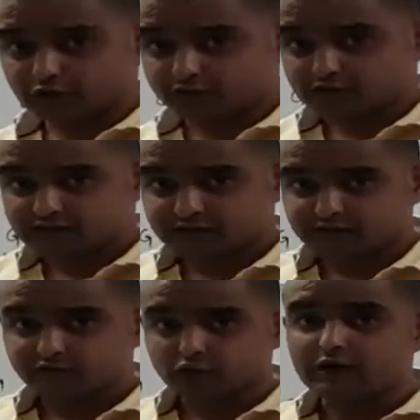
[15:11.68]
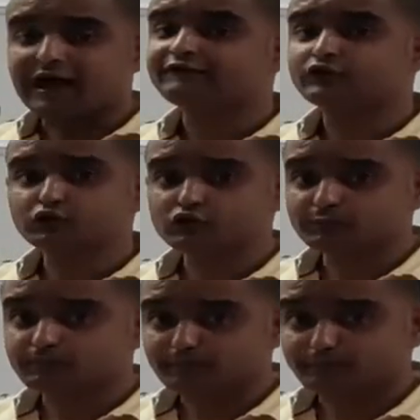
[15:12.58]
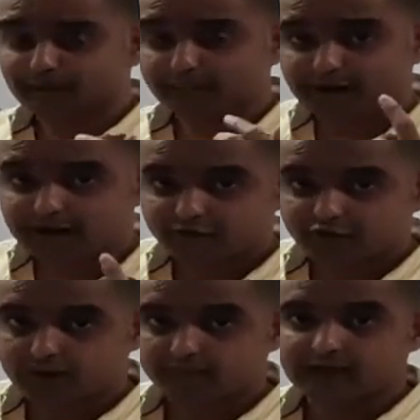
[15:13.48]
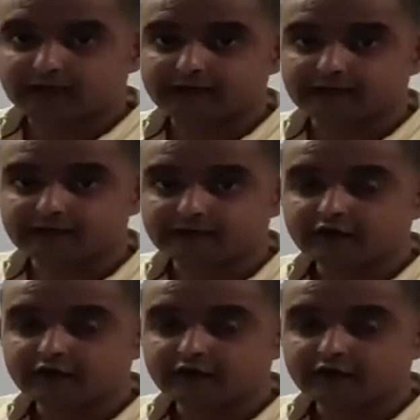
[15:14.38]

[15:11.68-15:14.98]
you have received, you will have to prepare for a minute,